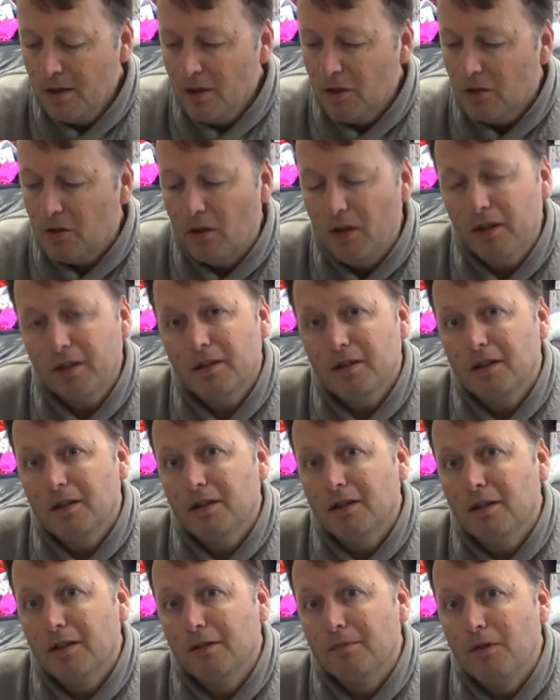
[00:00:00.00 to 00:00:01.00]
Alright,
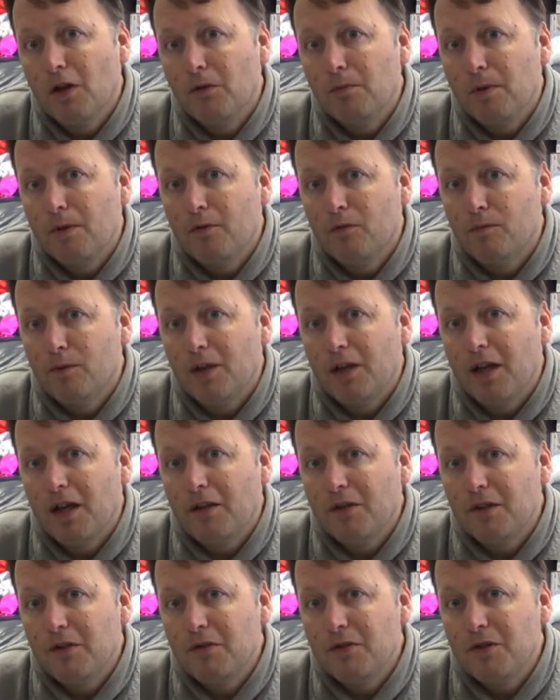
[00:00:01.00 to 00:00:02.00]
hope everybody
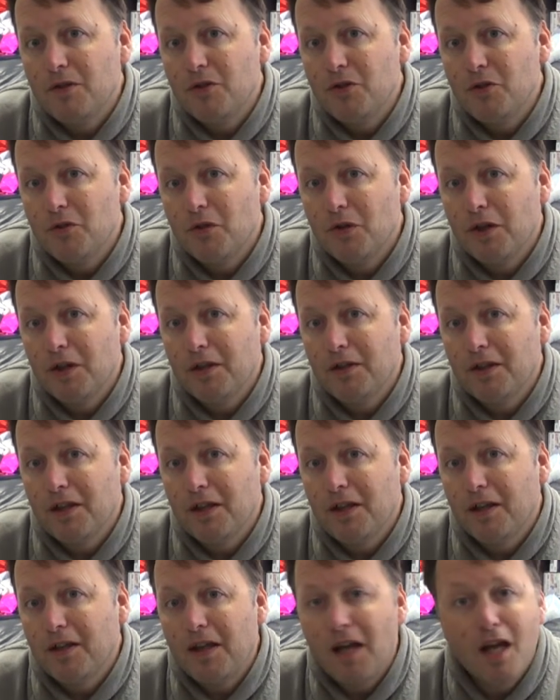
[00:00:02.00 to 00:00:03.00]
out there is enjoying
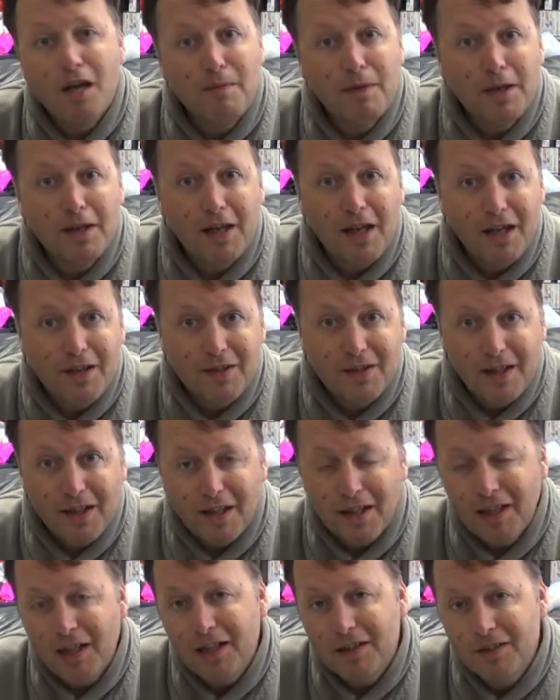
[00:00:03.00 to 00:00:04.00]
their gaming and their
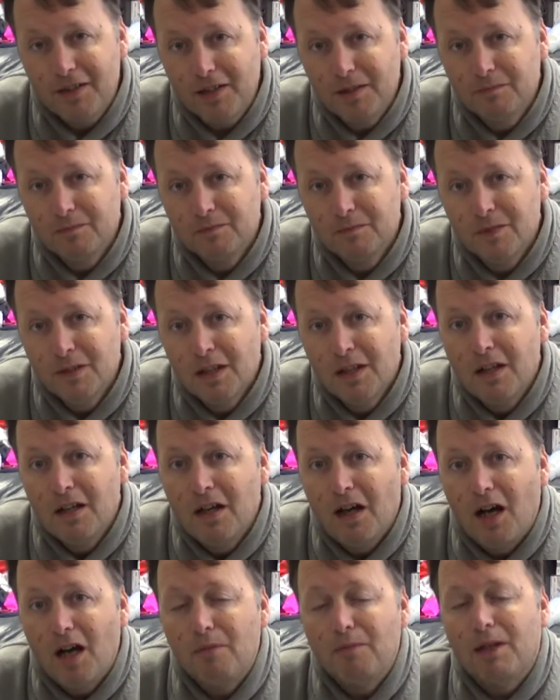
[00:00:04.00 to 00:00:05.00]
collecting.
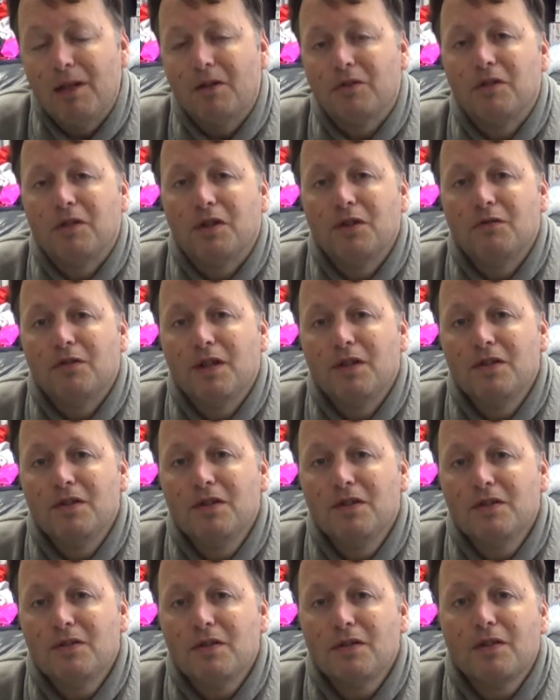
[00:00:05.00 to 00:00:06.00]
I'm Electric
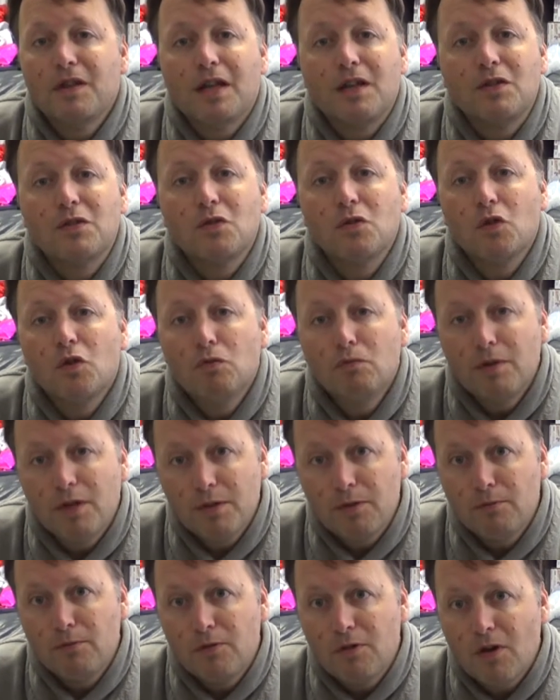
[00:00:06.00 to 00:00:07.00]
Adventures. Thanks to all my
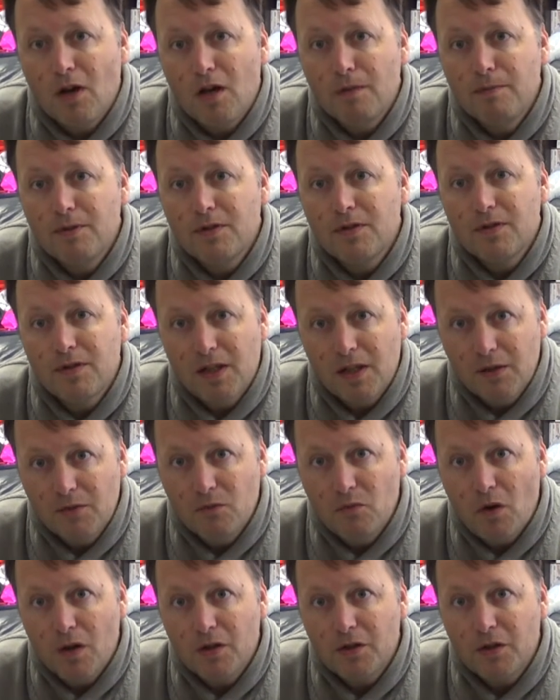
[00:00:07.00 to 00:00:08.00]
subscribers. Thanks
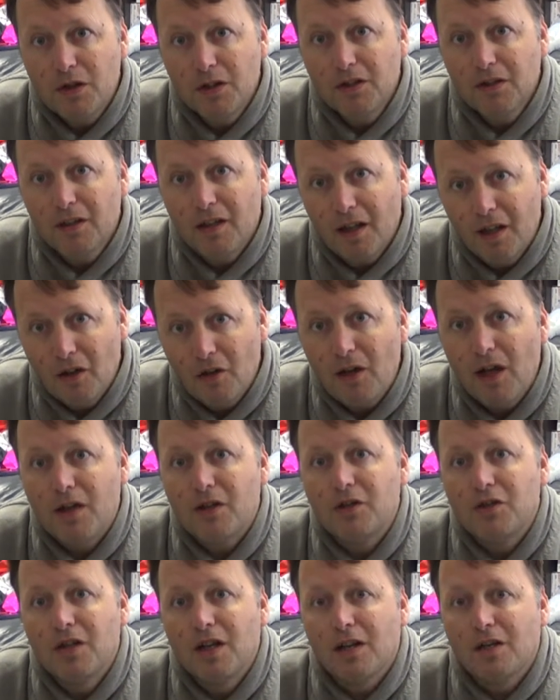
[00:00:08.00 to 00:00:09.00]
for watching, and I'll
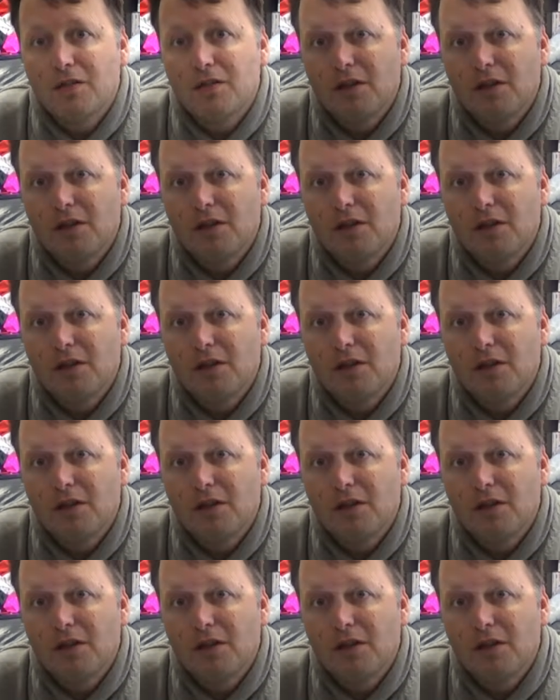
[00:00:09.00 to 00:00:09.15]
catch you next